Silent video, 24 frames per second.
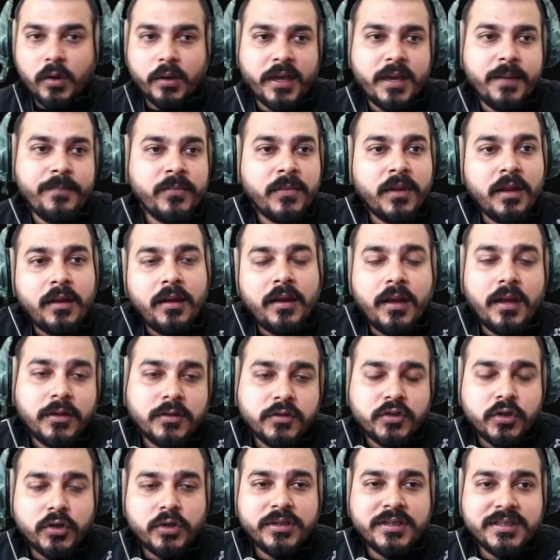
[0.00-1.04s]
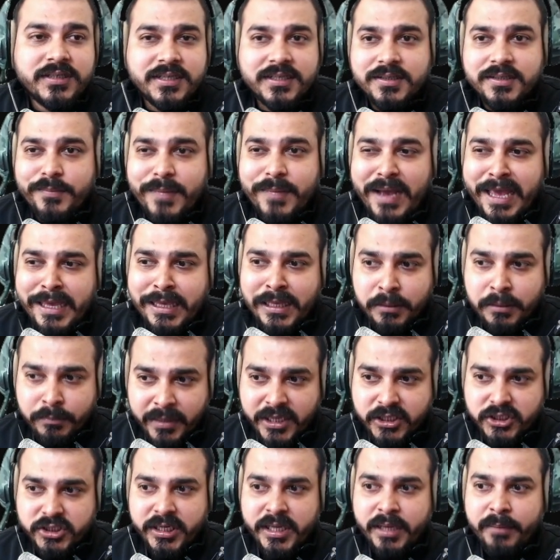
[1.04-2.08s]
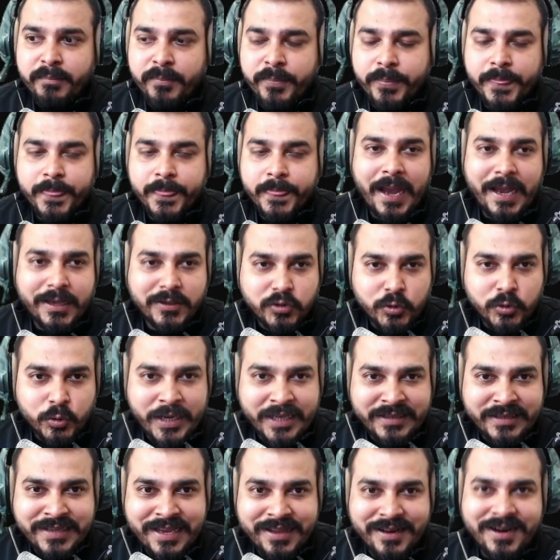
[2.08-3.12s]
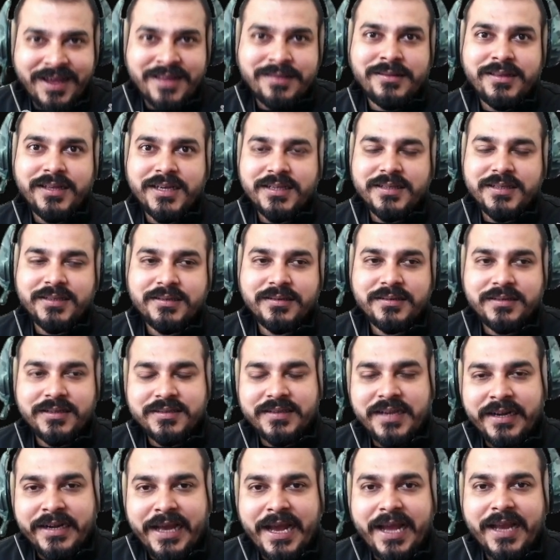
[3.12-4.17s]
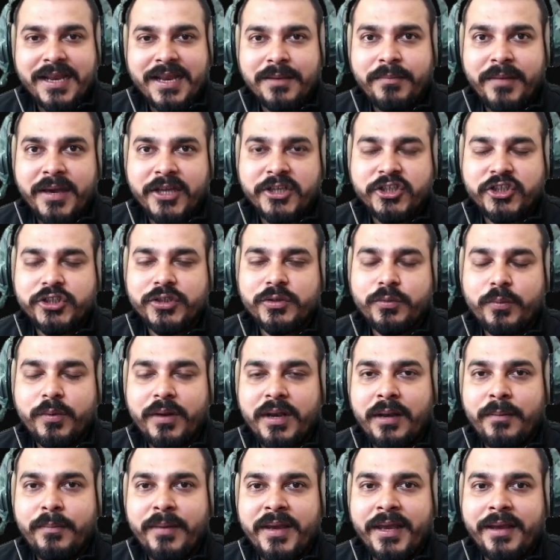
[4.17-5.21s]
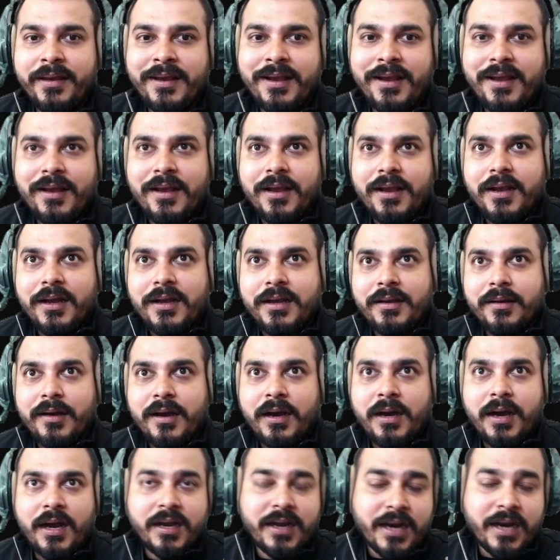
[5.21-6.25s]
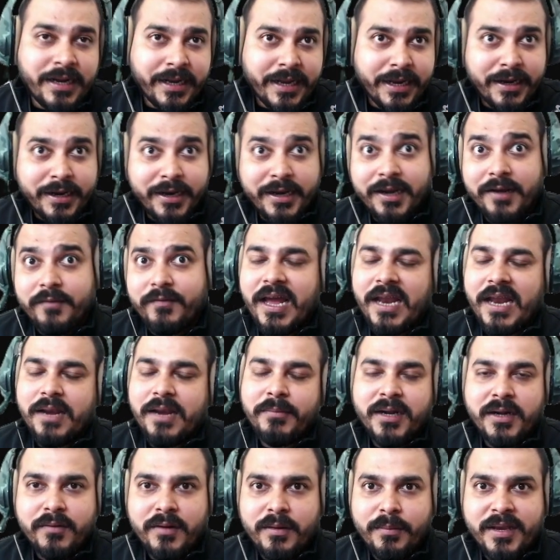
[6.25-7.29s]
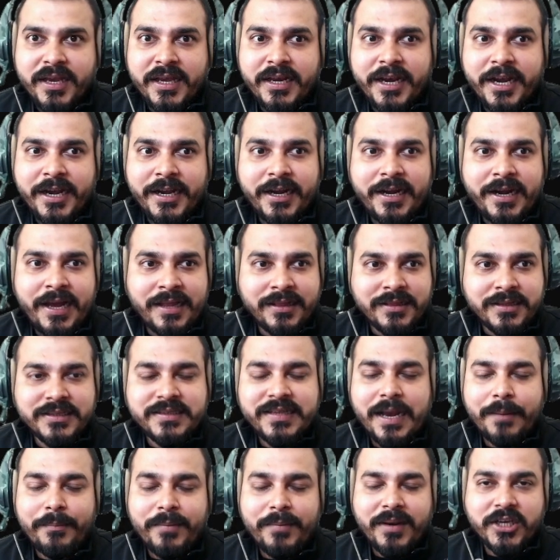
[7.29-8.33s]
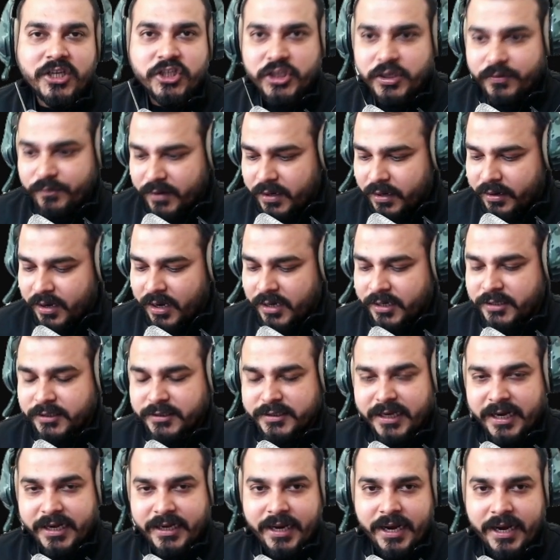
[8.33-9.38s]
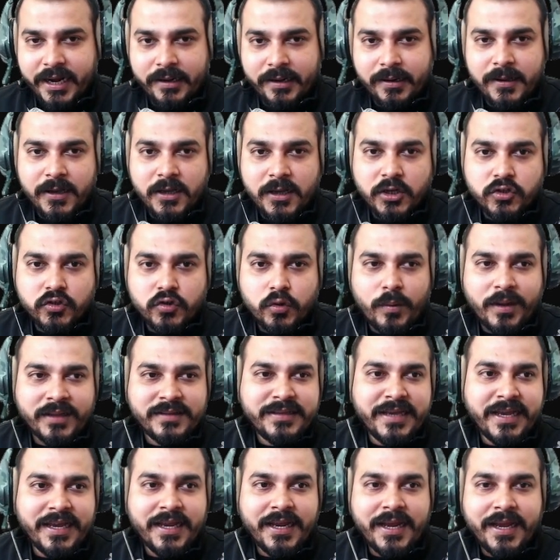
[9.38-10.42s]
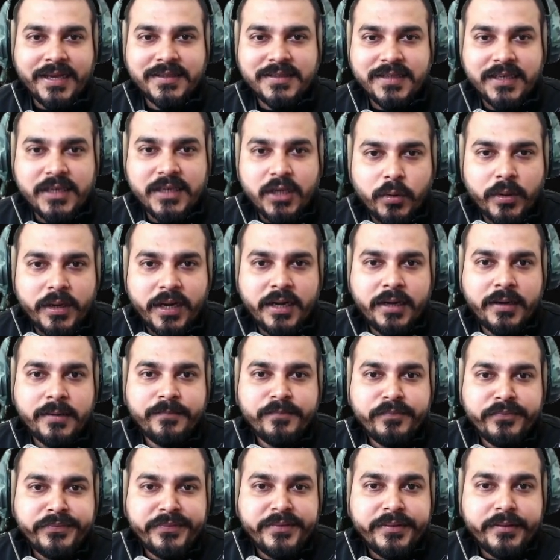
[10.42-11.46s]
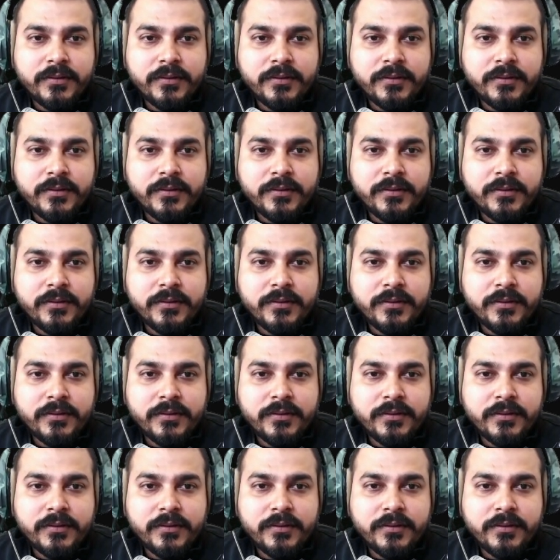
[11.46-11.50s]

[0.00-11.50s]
Okay. So this is my image name. Now, as soon as I run this, this entire image will be a container environment will be created, and this application will run inside that. So once I execute it,